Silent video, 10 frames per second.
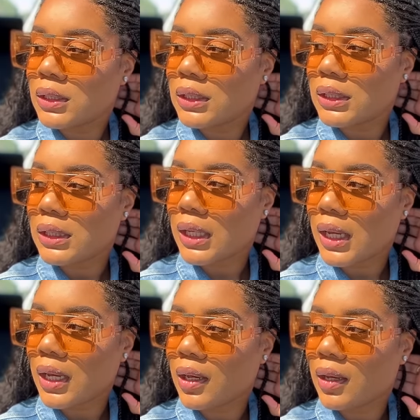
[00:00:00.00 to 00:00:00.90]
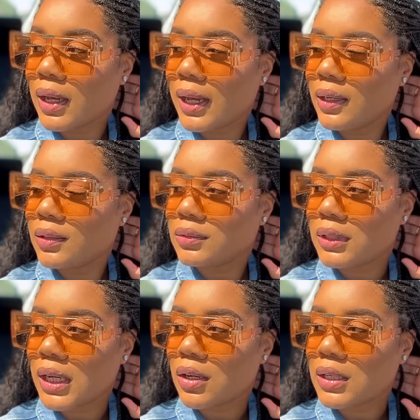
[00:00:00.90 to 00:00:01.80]
yeah i don't
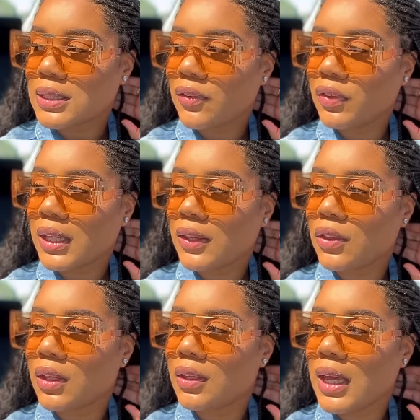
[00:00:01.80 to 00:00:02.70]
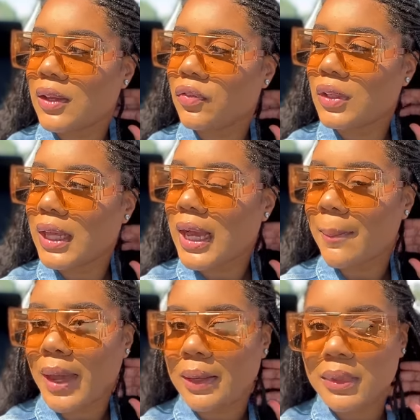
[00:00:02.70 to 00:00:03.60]
know because i feel like that i feel like i
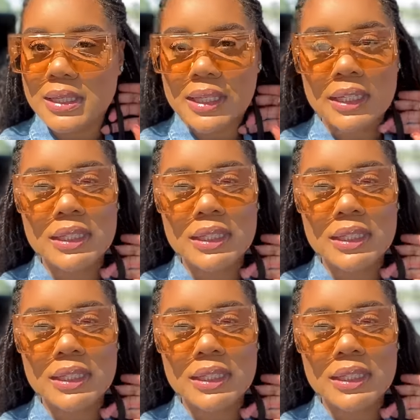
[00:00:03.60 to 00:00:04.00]
might be sucked